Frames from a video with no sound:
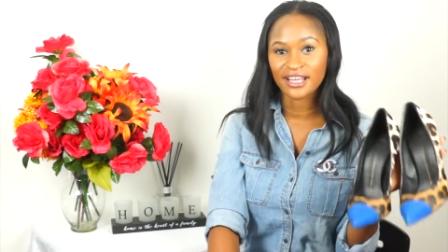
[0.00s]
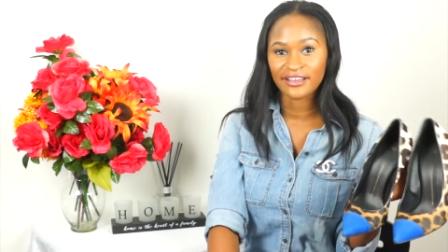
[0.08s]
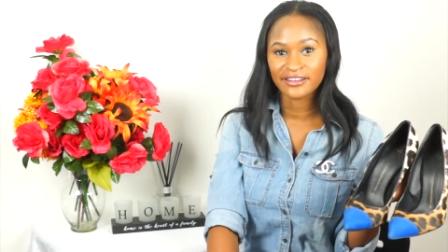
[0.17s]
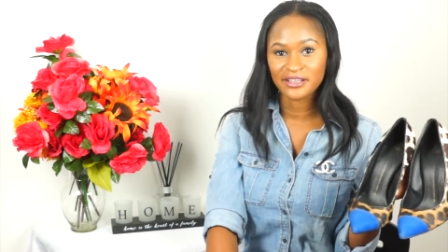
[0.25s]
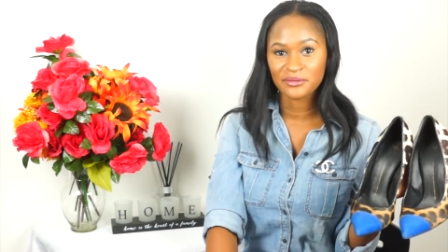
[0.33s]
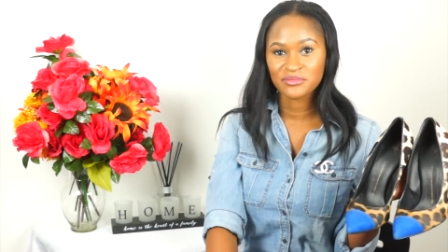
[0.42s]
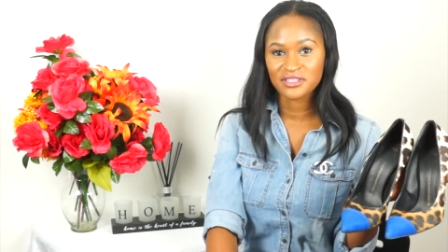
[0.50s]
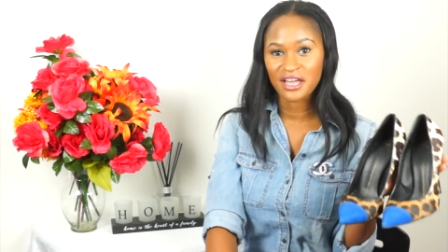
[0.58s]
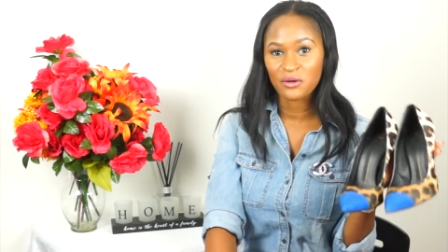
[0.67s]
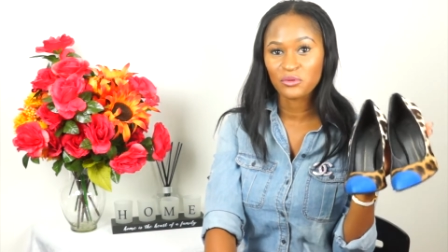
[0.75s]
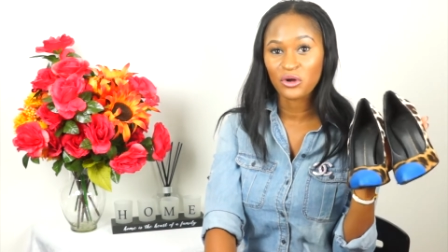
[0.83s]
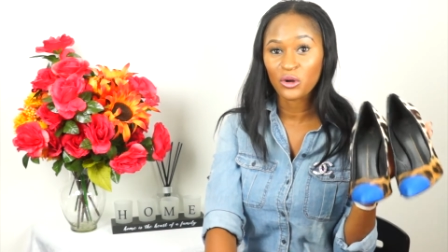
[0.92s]
items
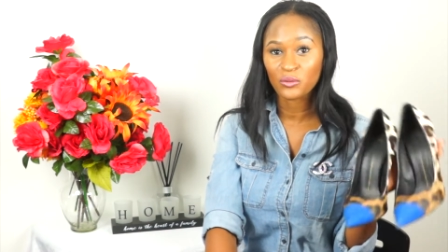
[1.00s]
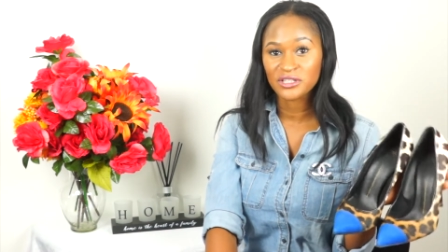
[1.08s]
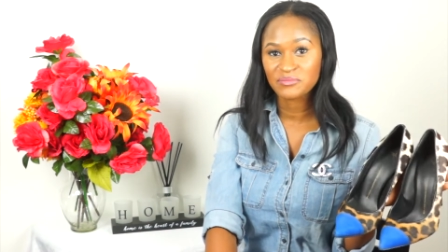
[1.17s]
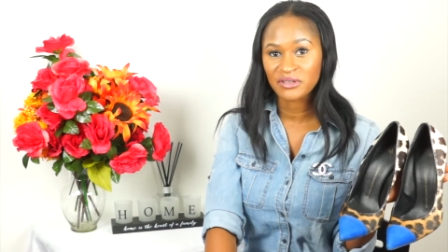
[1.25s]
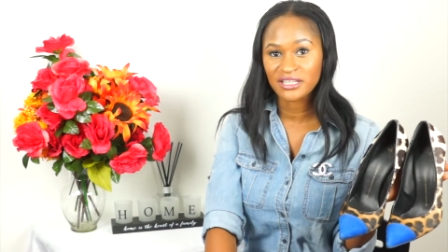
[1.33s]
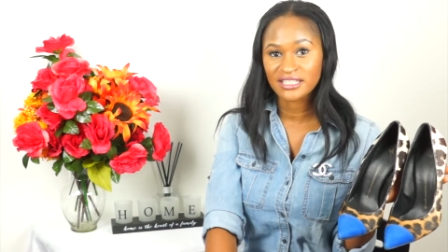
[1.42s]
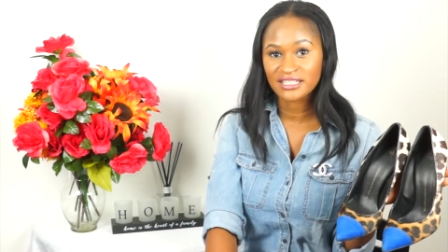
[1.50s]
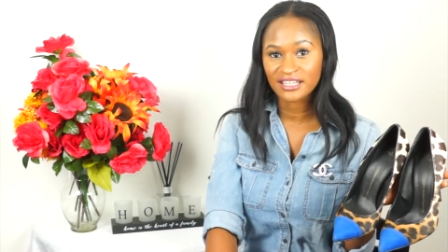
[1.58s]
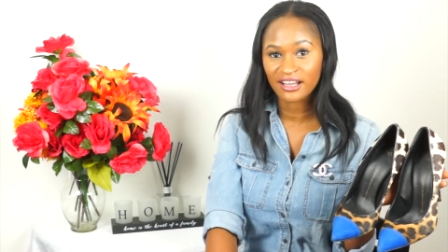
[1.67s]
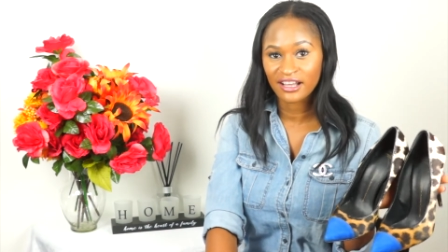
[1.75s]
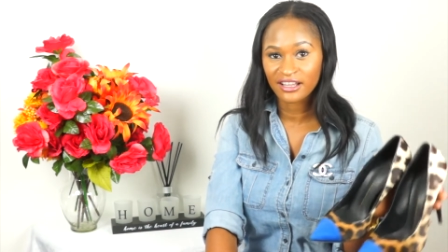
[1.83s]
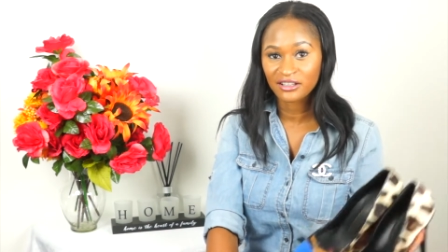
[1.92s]
that will always be in
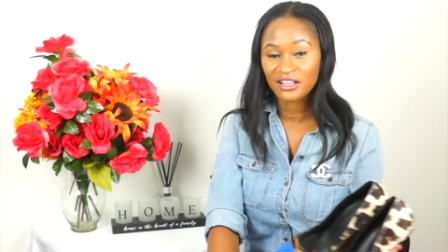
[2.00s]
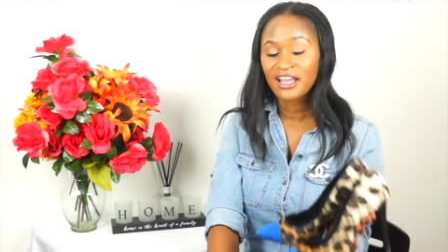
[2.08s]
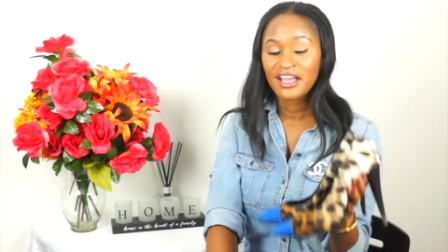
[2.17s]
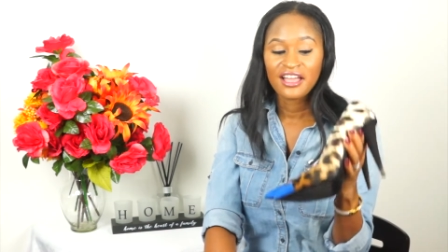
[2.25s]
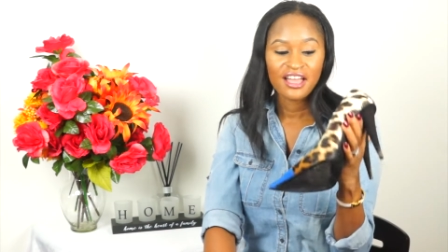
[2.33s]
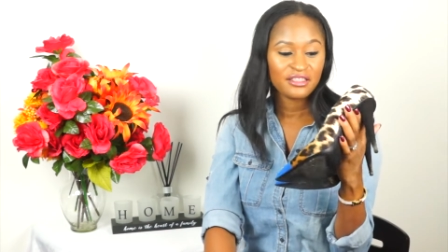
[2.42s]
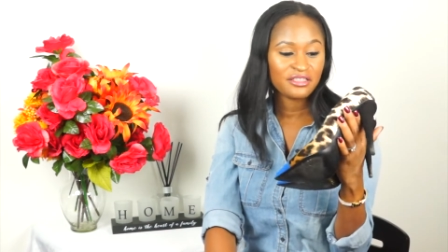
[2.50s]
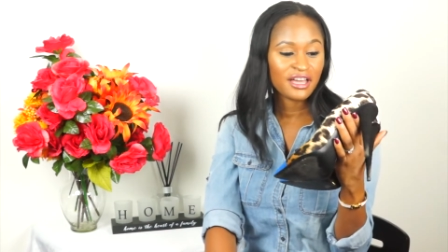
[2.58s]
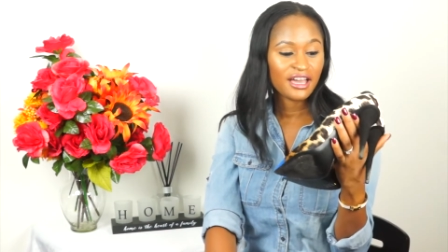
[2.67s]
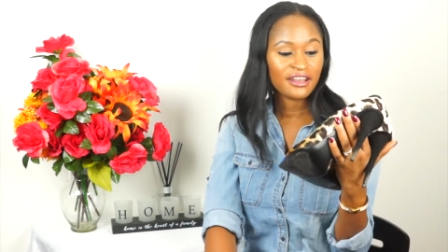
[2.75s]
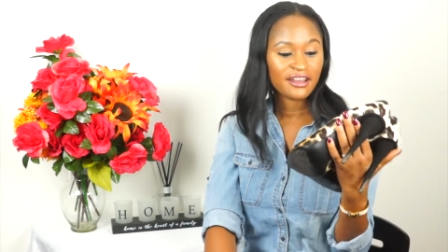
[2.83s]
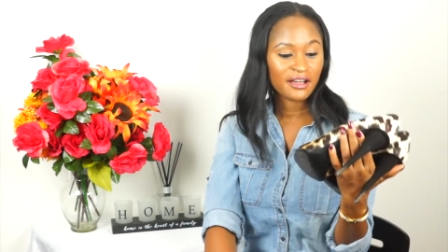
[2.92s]
style,
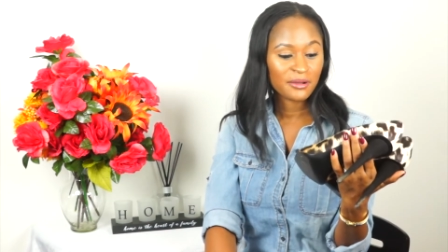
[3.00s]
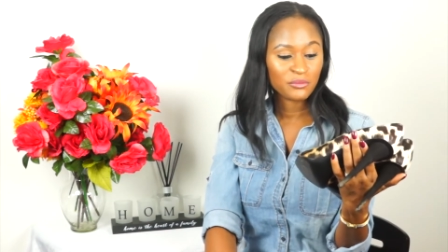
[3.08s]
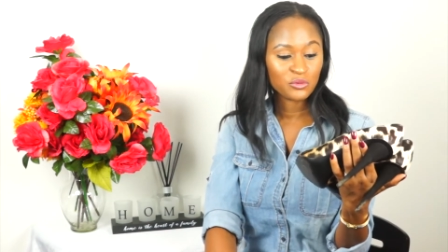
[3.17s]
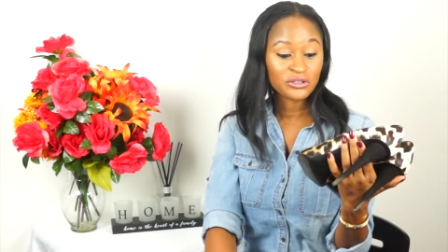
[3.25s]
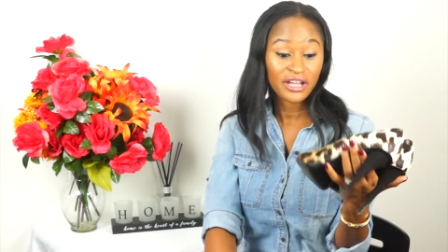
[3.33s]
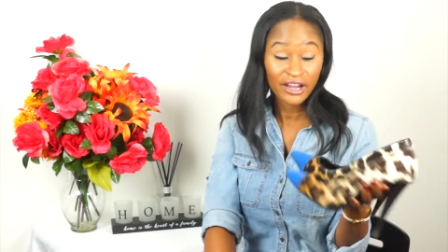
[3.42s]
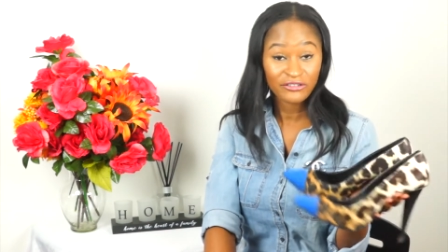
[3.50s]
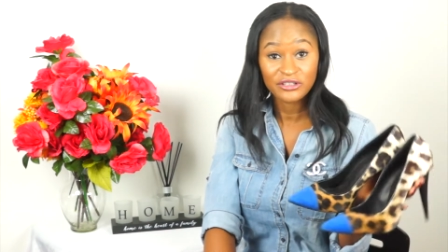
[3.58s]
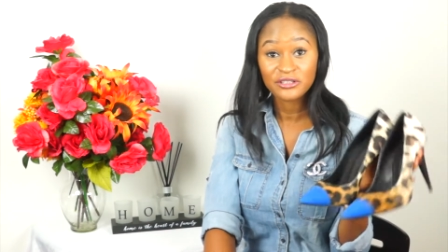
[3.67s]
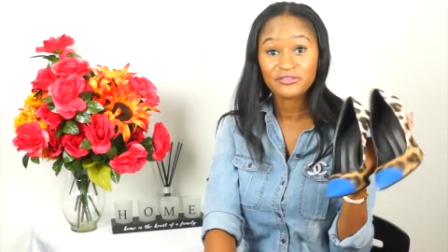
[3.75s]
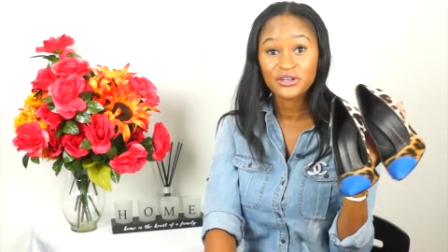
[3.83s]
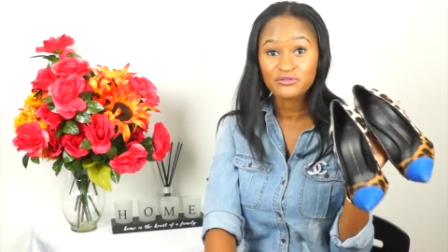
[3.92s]
that um, will carry
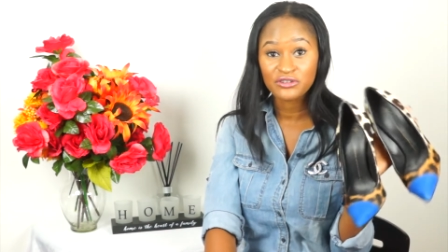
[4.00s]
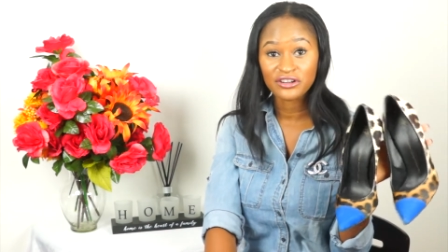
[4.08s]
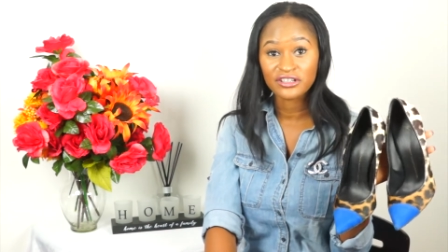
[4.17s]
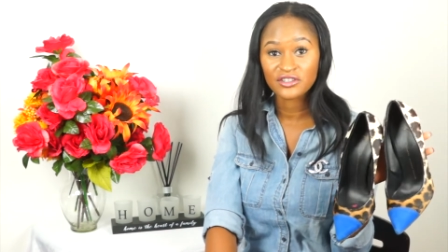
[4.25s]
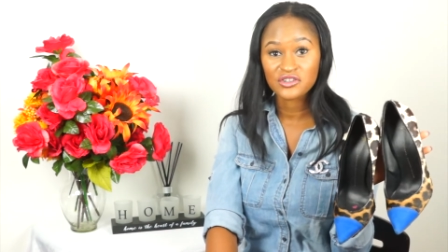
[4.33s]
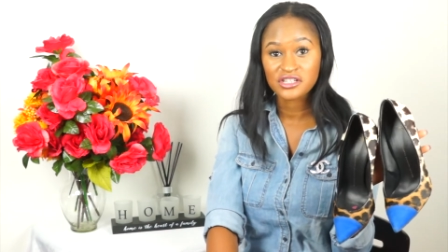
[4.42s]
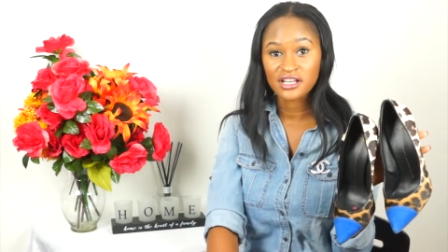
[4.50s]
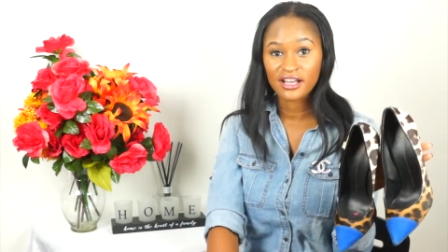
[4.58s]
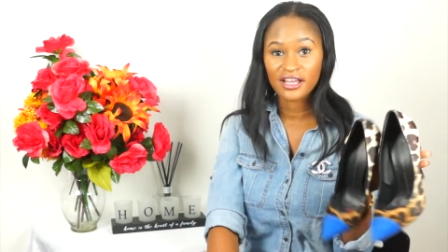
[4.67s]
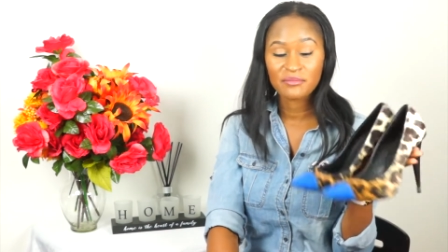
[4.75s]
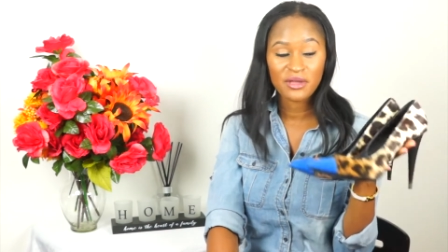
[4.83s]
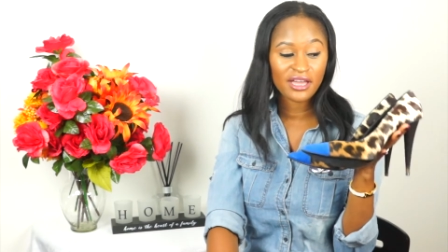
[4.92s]
you for a very long
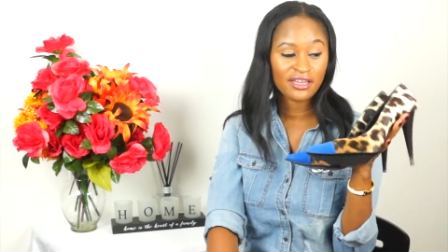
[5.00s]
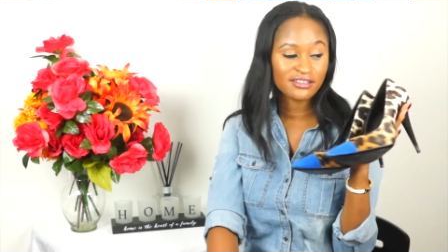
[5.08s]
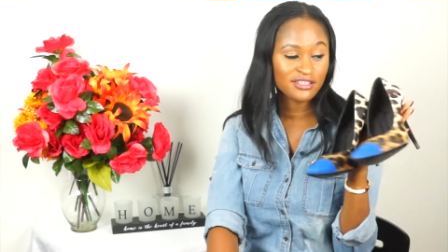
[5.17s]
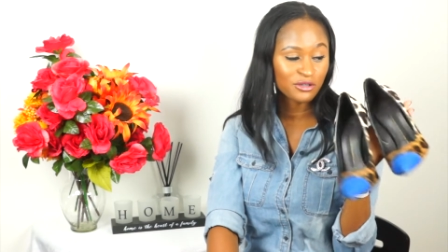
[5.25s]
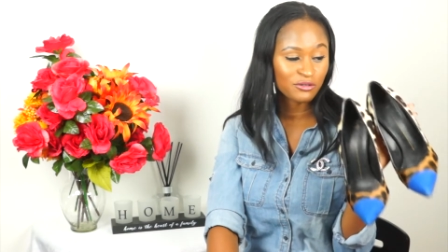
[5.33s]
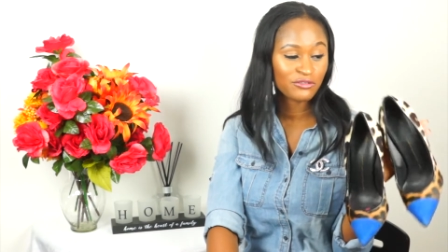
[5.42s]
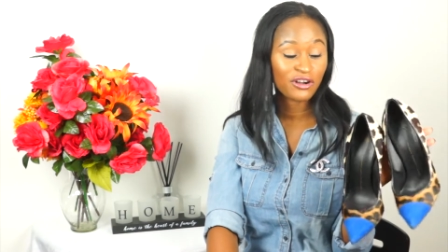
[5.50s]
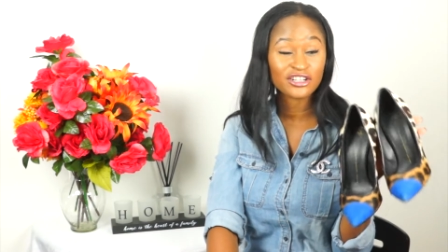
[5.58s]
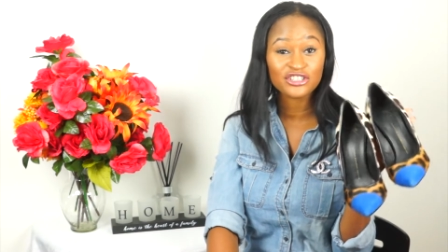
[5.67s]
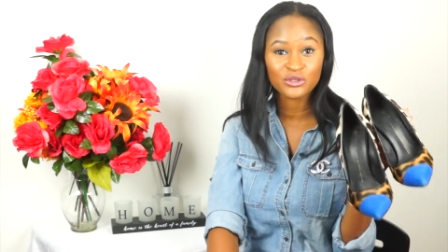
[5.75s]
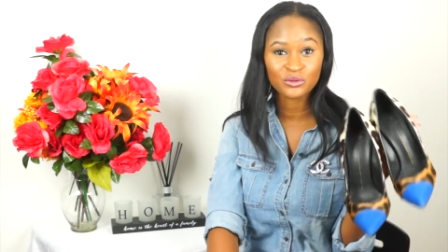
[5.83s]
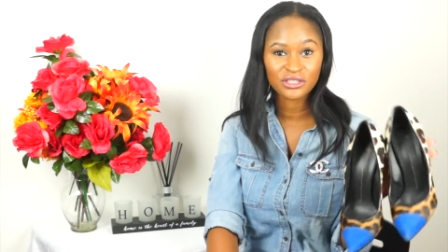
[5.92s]
time, and so far
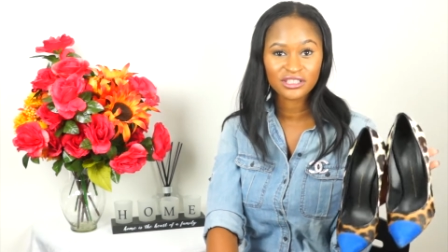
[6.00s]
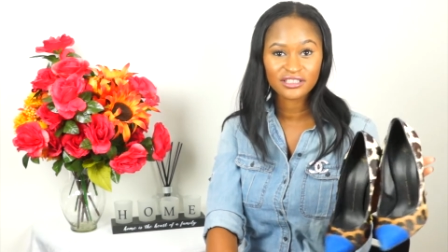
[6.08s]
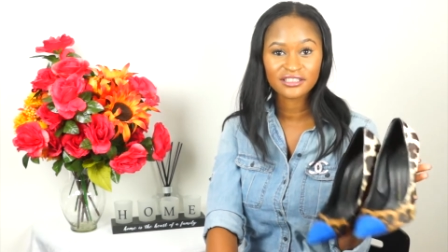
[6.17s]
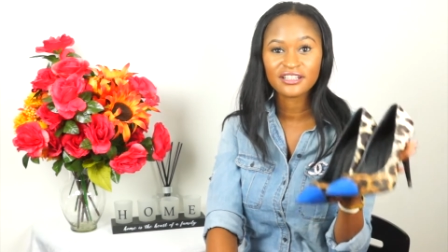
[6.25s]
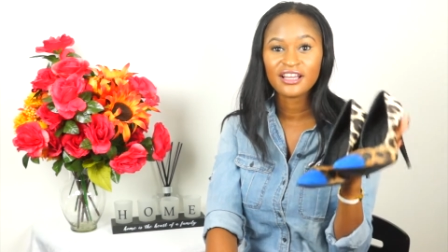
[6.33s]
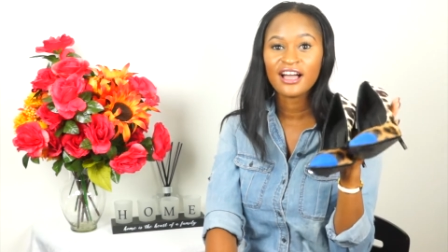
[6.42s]
so good.